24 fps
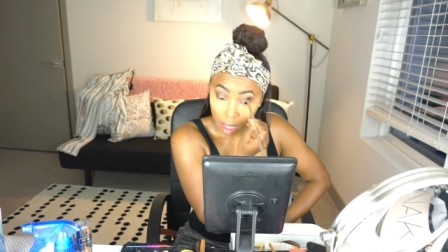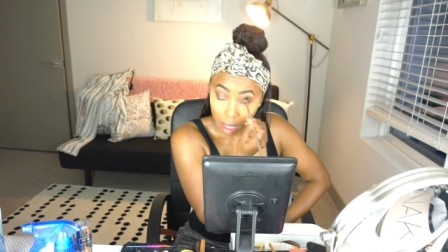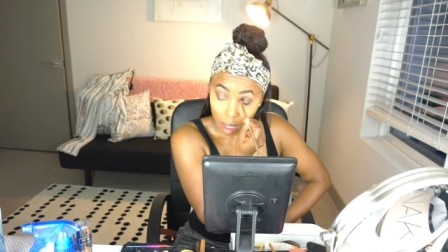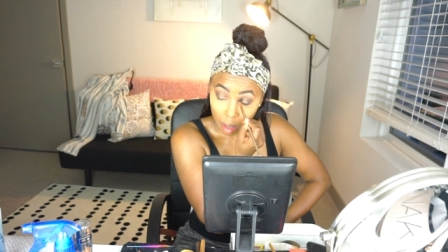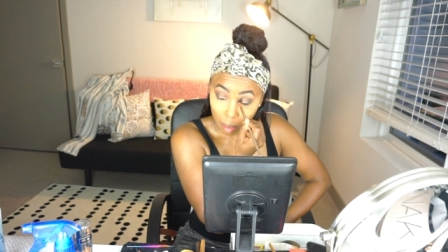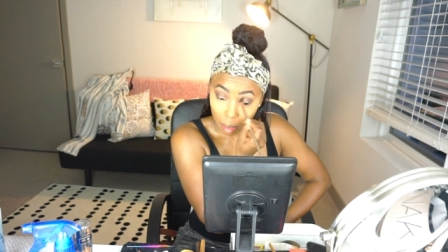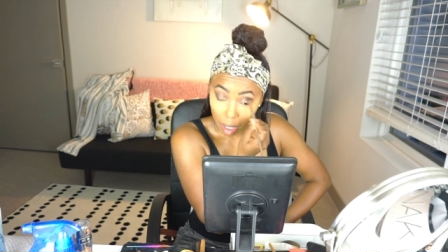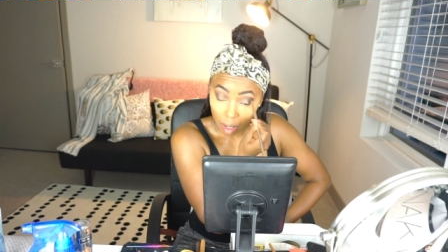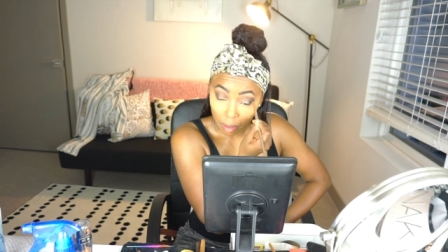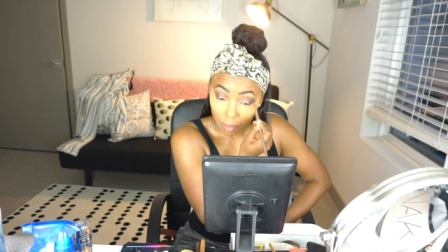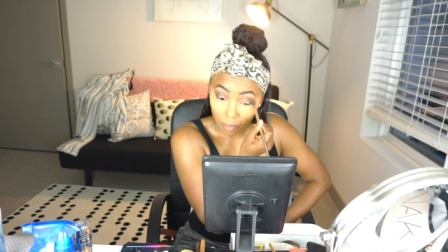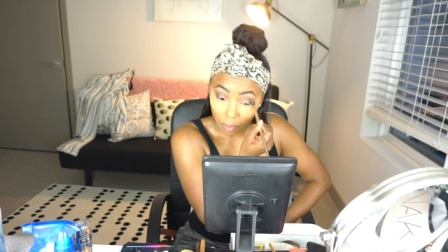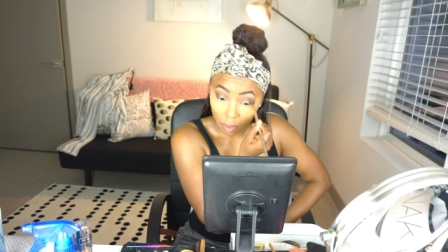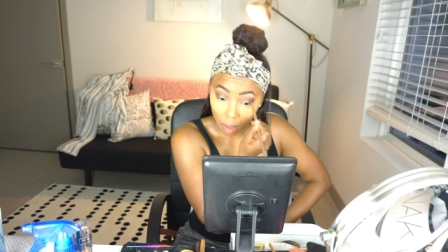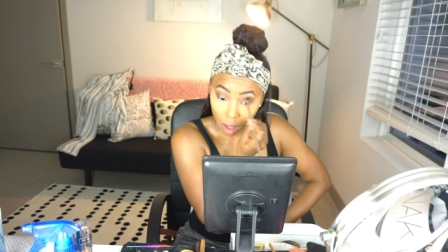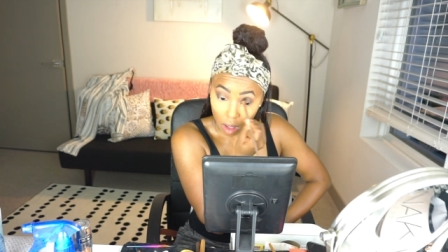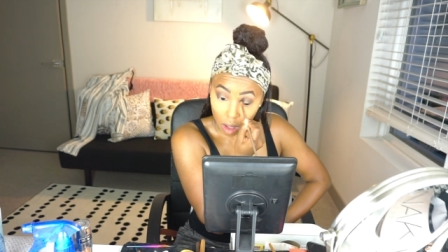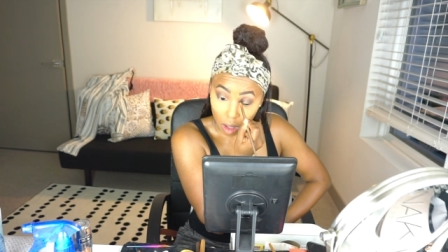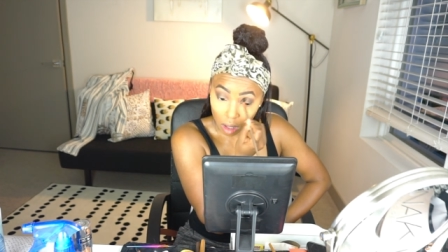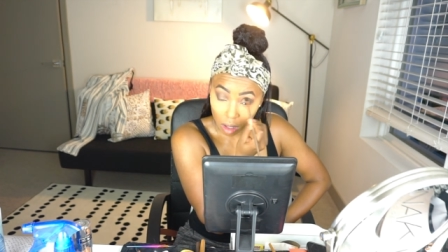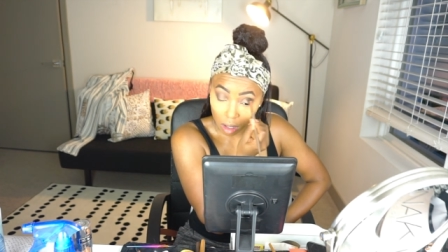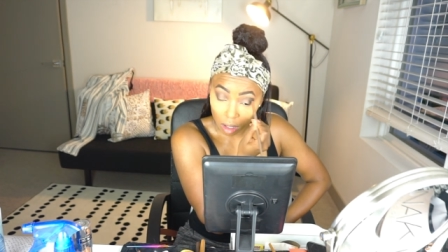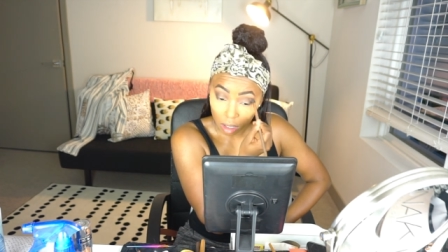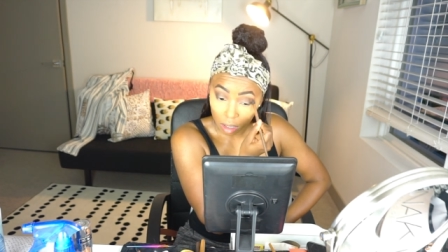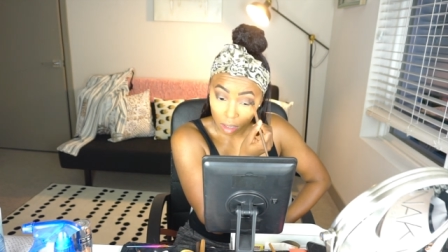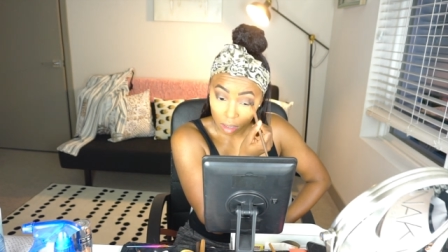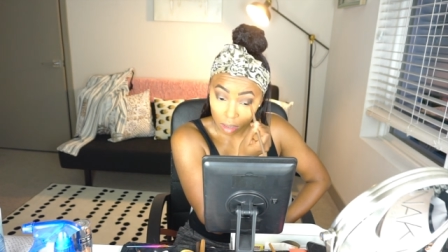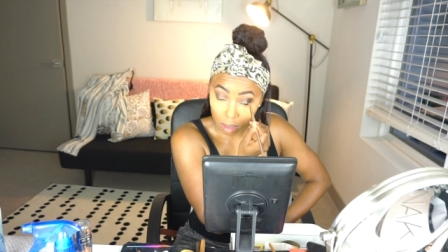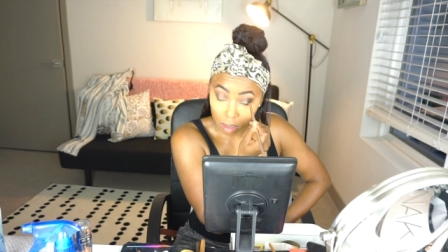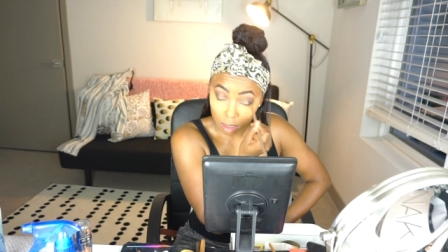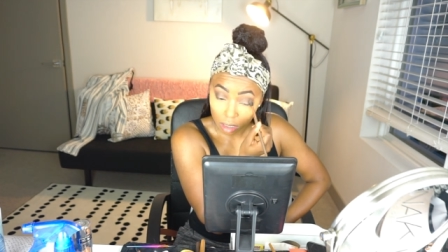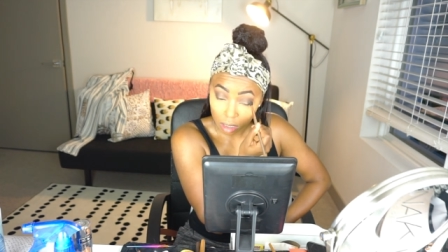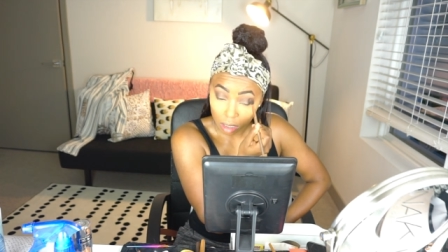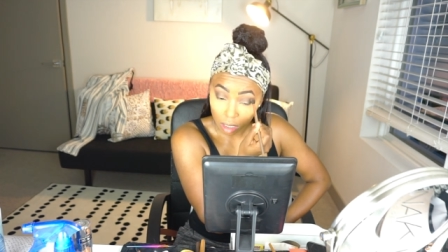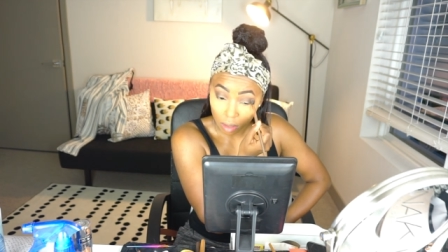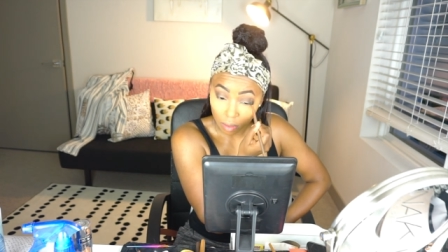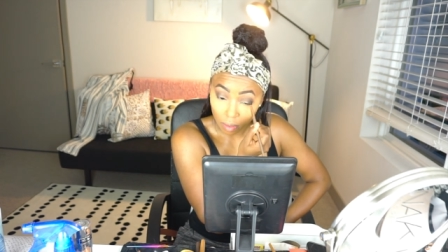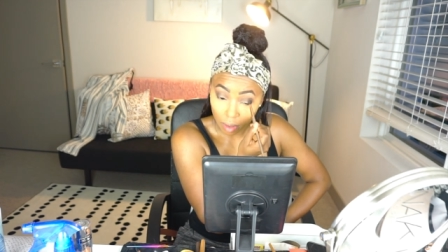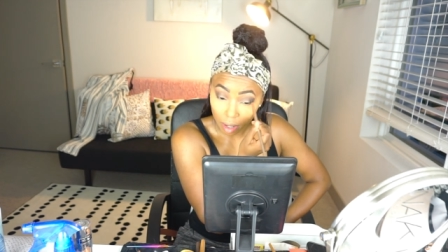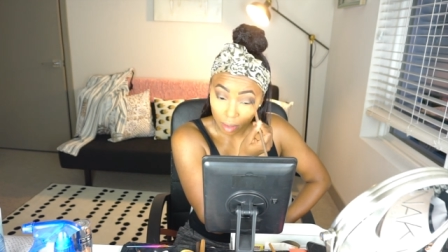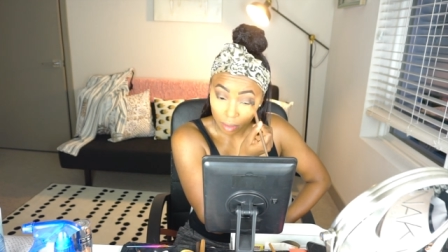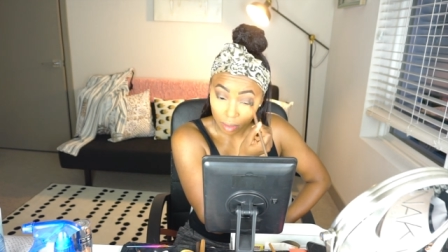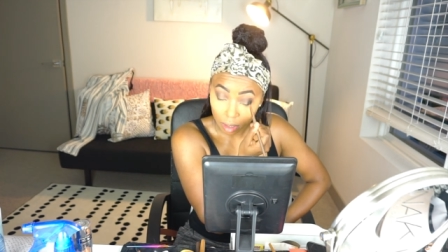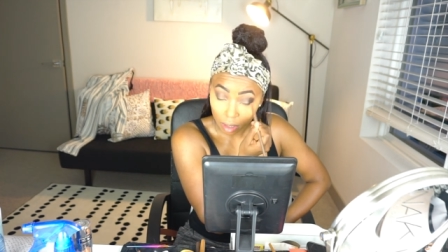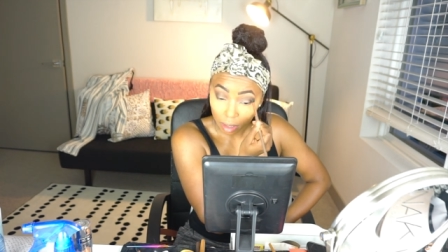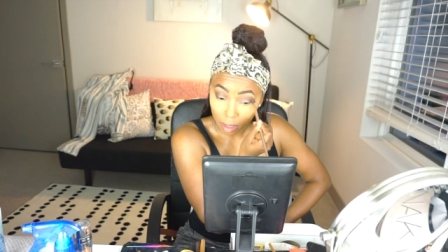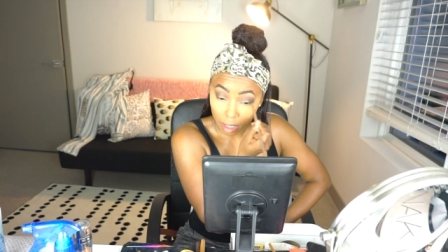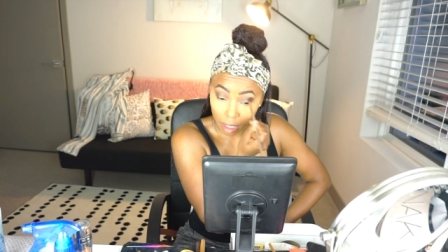in my vlogs
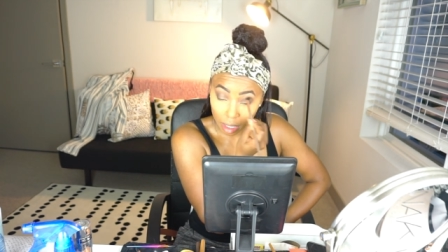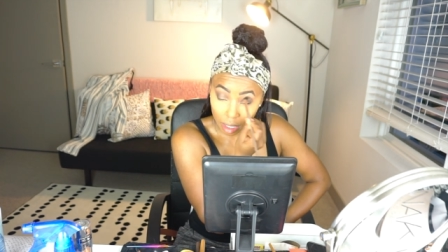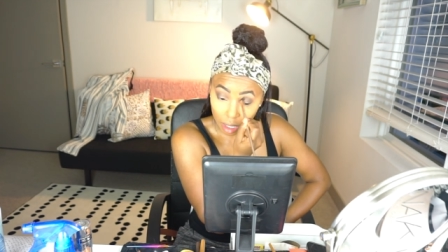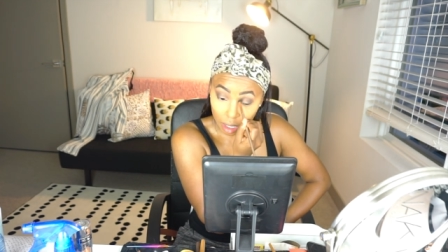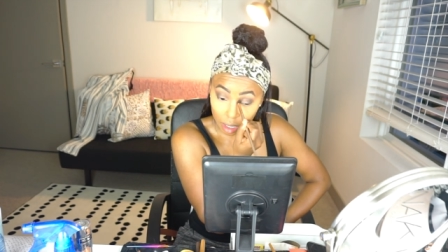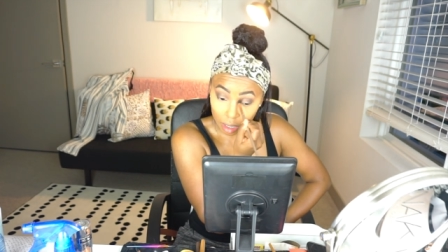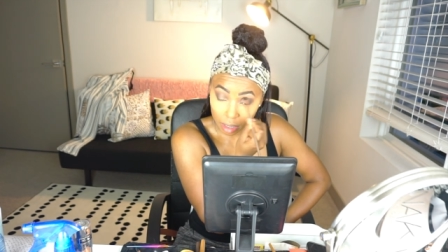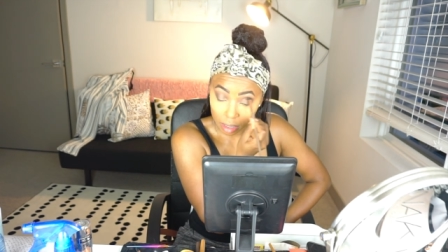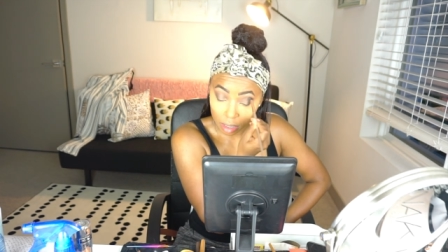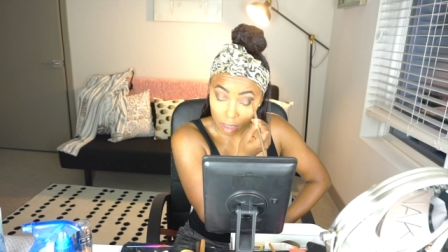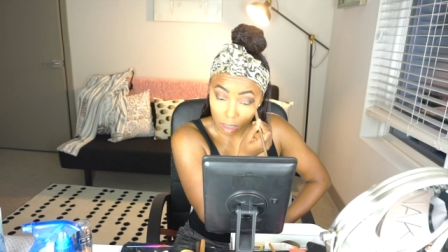around the lake.